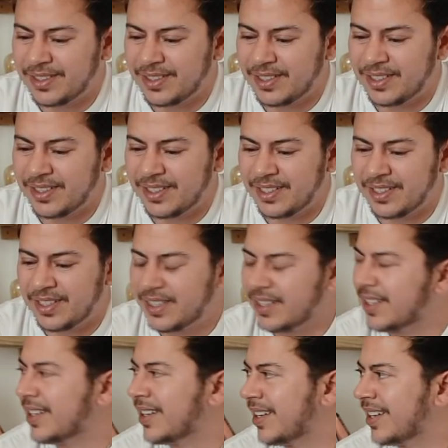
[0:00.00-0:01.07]

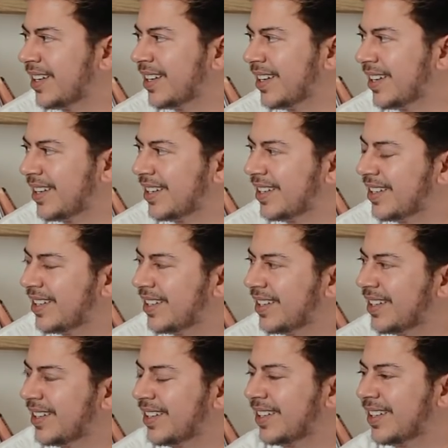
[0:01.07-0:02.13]

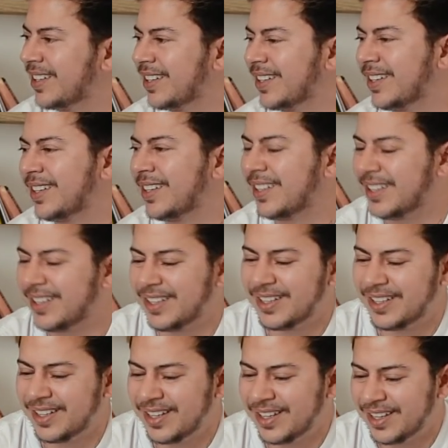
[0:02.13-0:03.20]

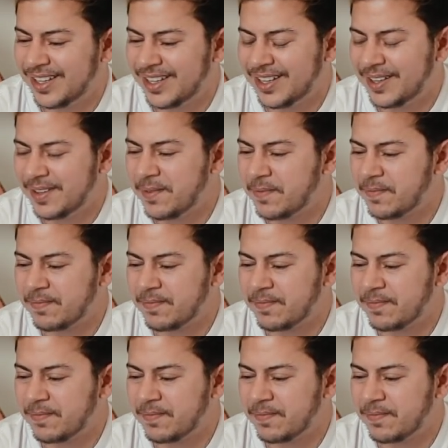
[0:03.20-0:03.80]
The person shown says nothing.